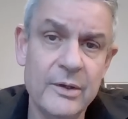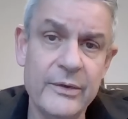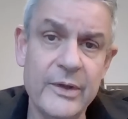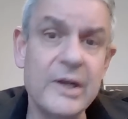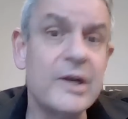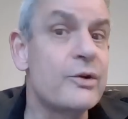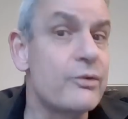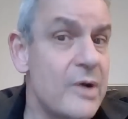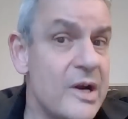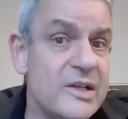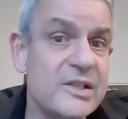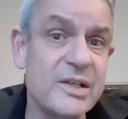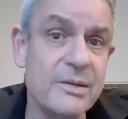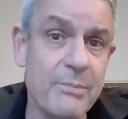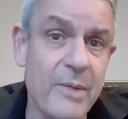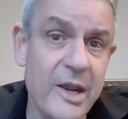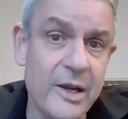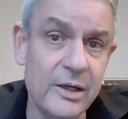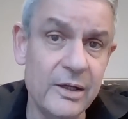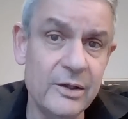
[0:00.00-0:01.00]
They crazy
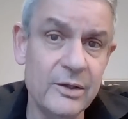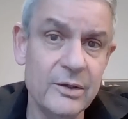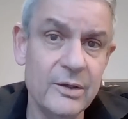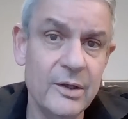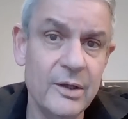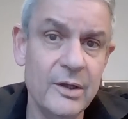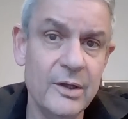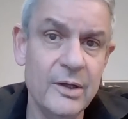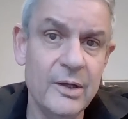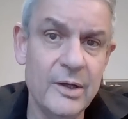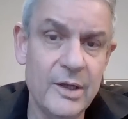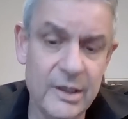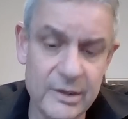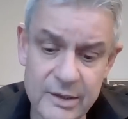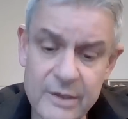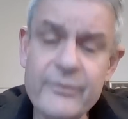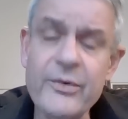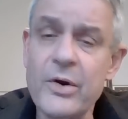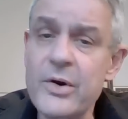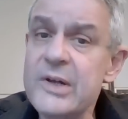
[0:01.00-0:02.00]
make, and
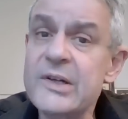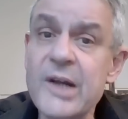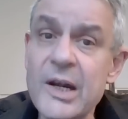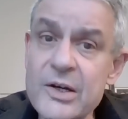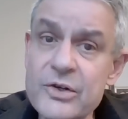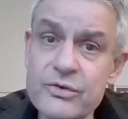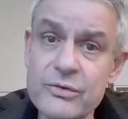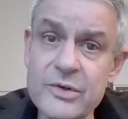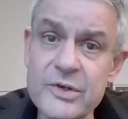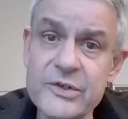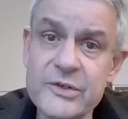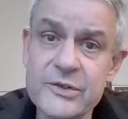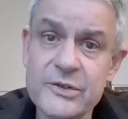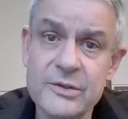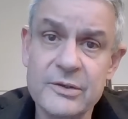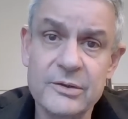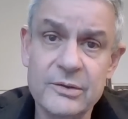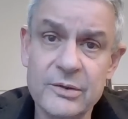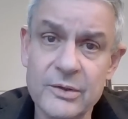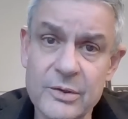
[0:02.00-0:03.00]
they're very dangerous
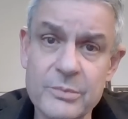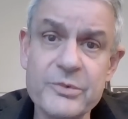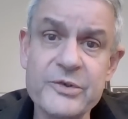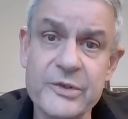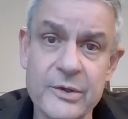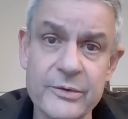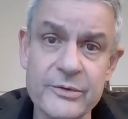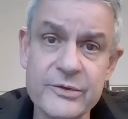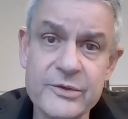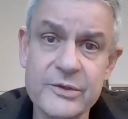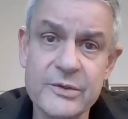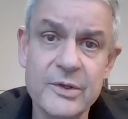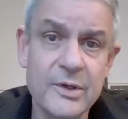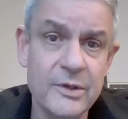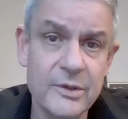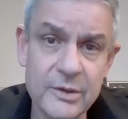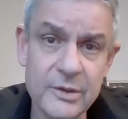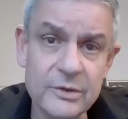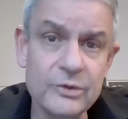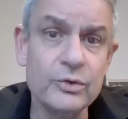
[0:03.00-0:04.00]
to themselves
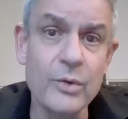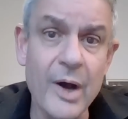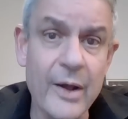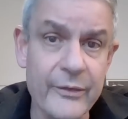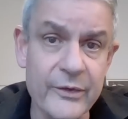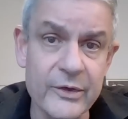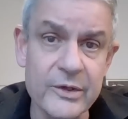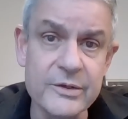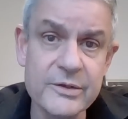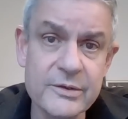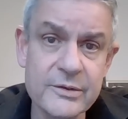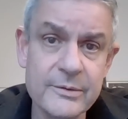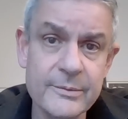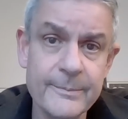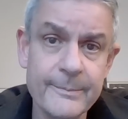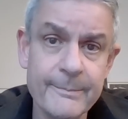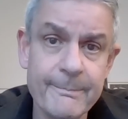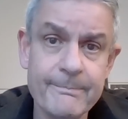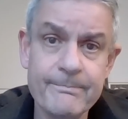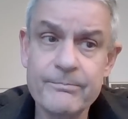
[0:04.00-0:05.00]
and to others.
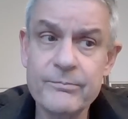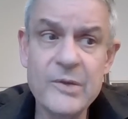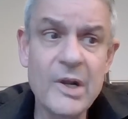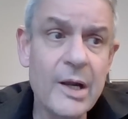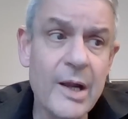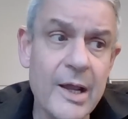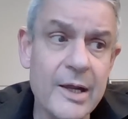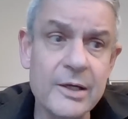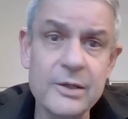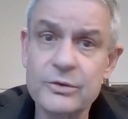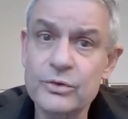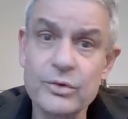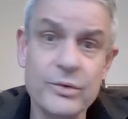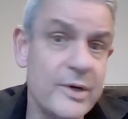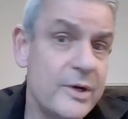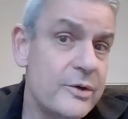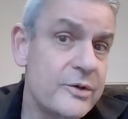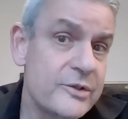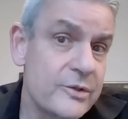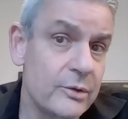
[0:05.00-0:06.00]
They're like two
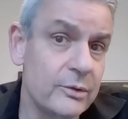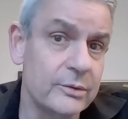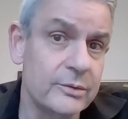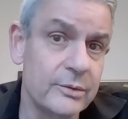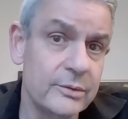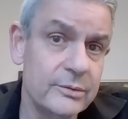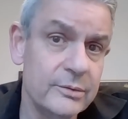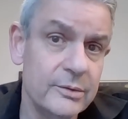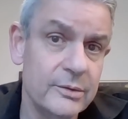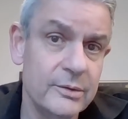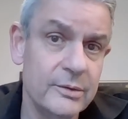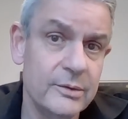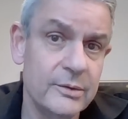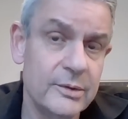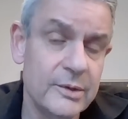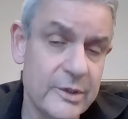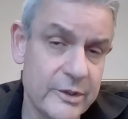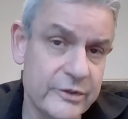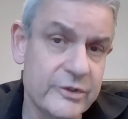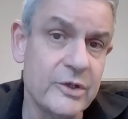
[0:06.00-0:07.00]
years old,
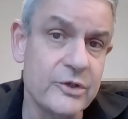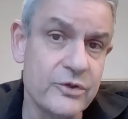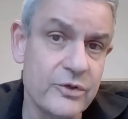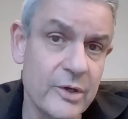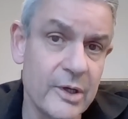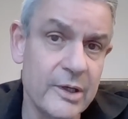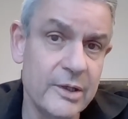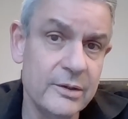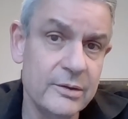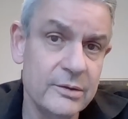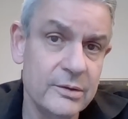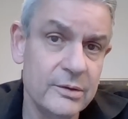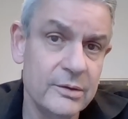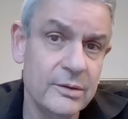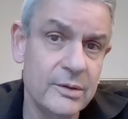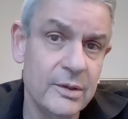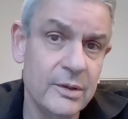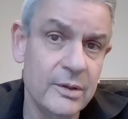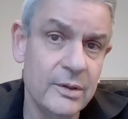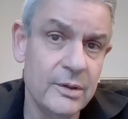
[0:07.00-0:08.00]
essentially.
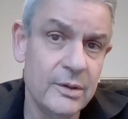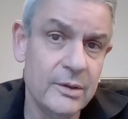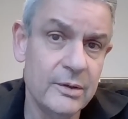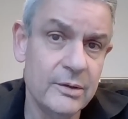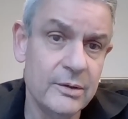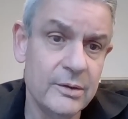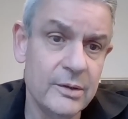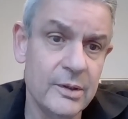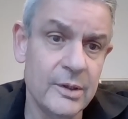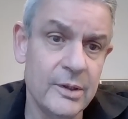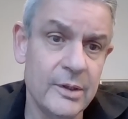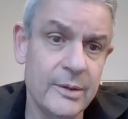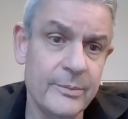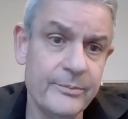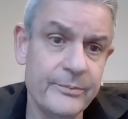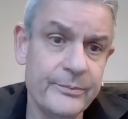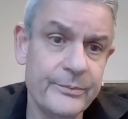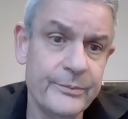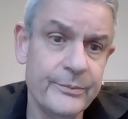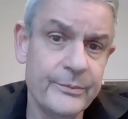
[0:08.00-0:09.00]

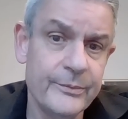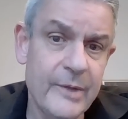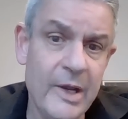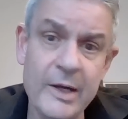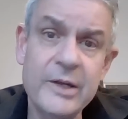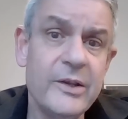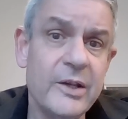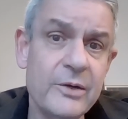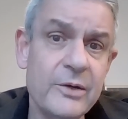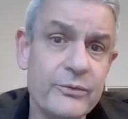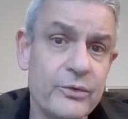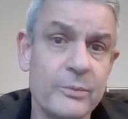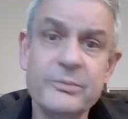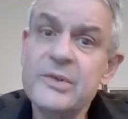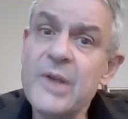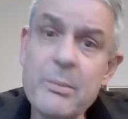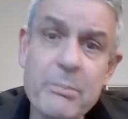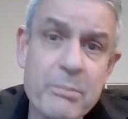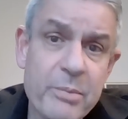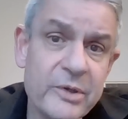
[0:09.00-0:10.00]
Um, anything
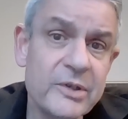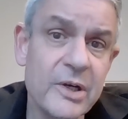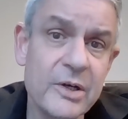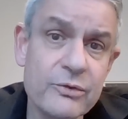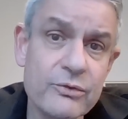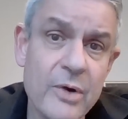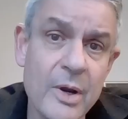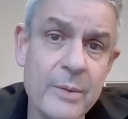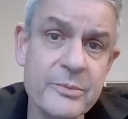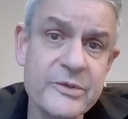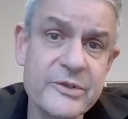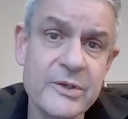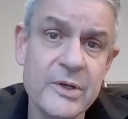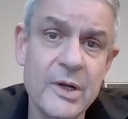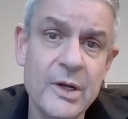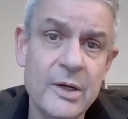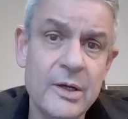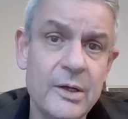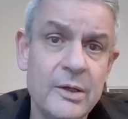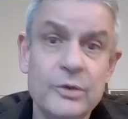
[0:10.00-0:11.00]
from temper tantrums
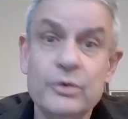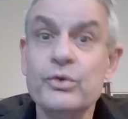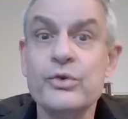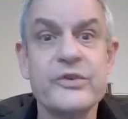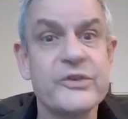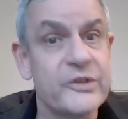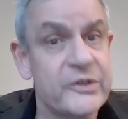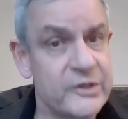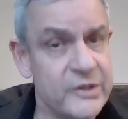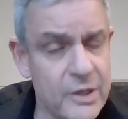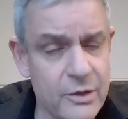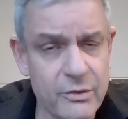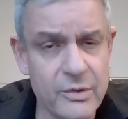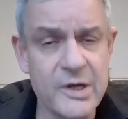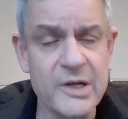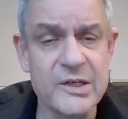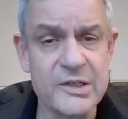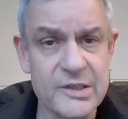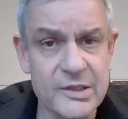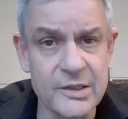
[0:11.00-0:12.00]
to
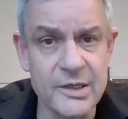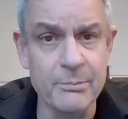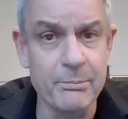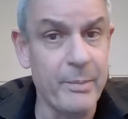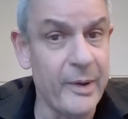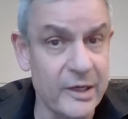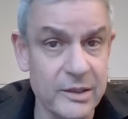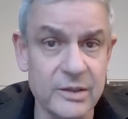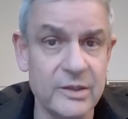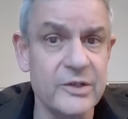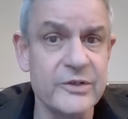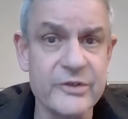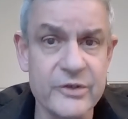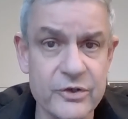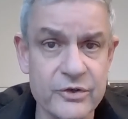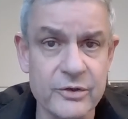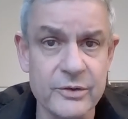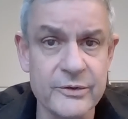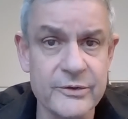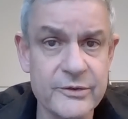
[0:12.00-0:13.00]
seriously bad
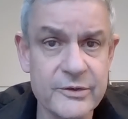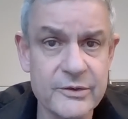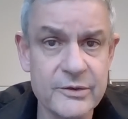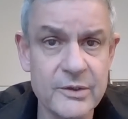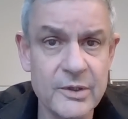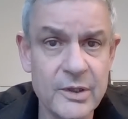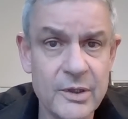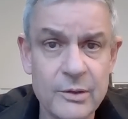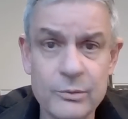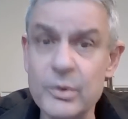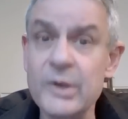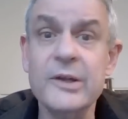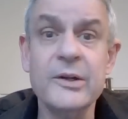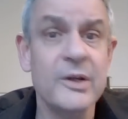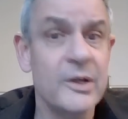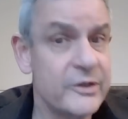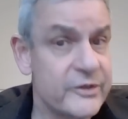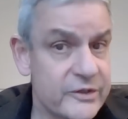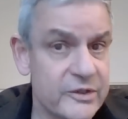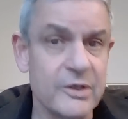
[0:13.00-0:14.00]
decisions
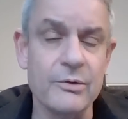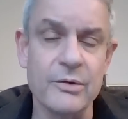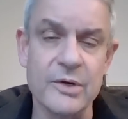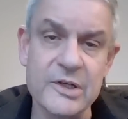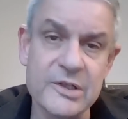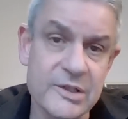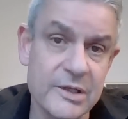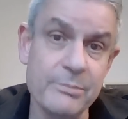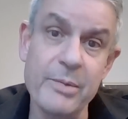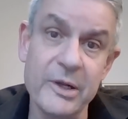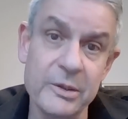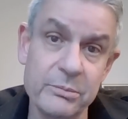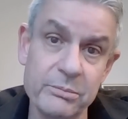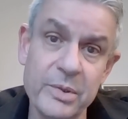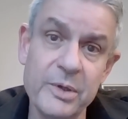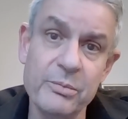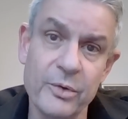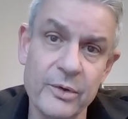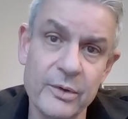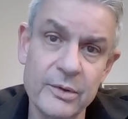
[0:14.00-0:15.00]
with seriously bad
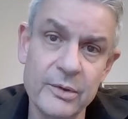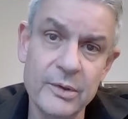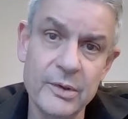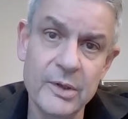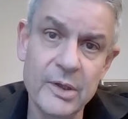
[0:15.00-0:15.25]
people.